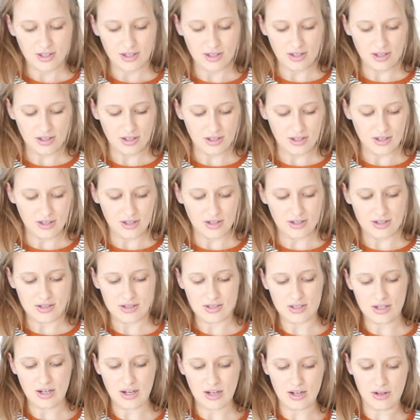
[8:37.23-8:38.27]
And
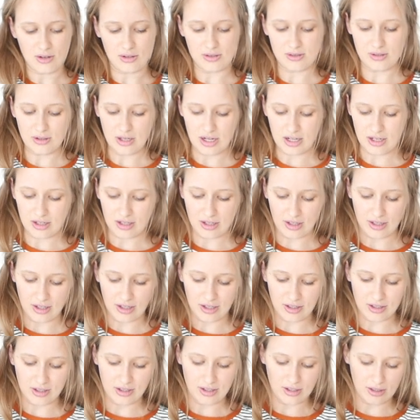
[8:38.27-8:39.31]
I also added
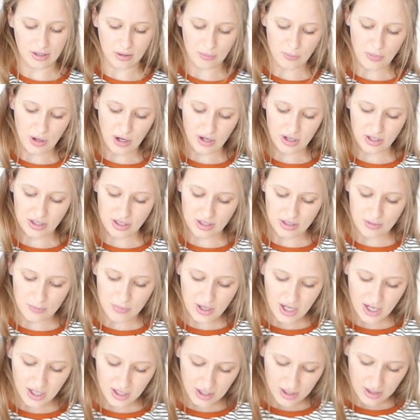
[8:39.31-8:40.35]
like a little pocket in the
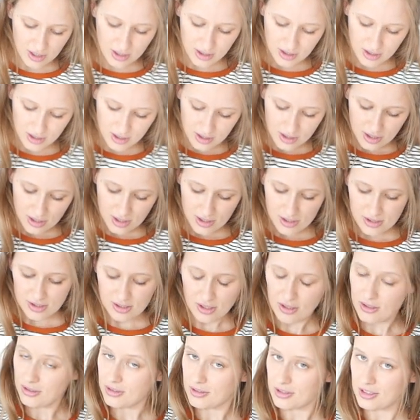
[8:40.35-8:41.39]
back. It's
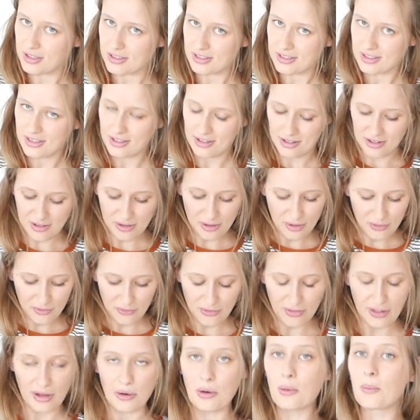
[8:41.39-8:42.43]
also this
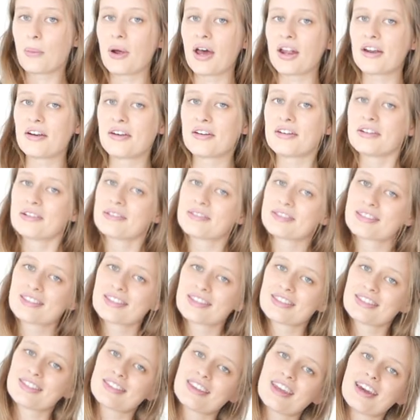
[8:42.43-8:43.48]
flower pattern.
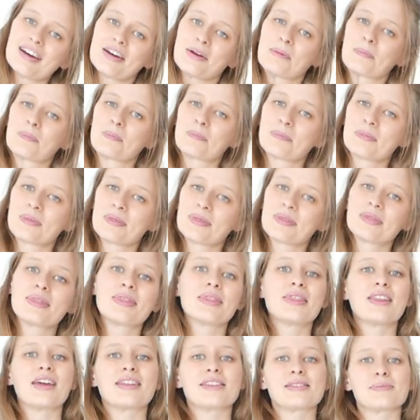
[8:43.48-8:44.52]
Yeah,
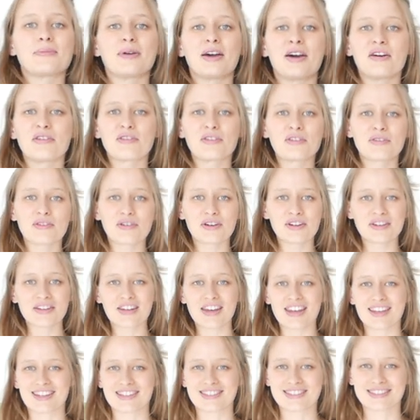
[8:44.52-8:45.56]
that's my outfit for
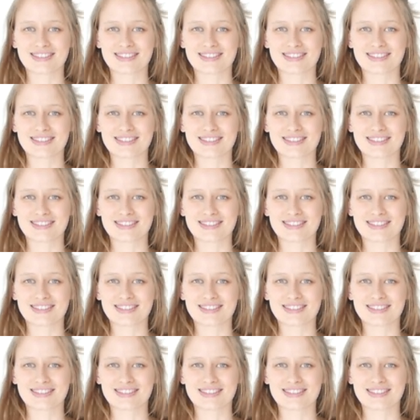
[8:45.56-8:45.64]
today.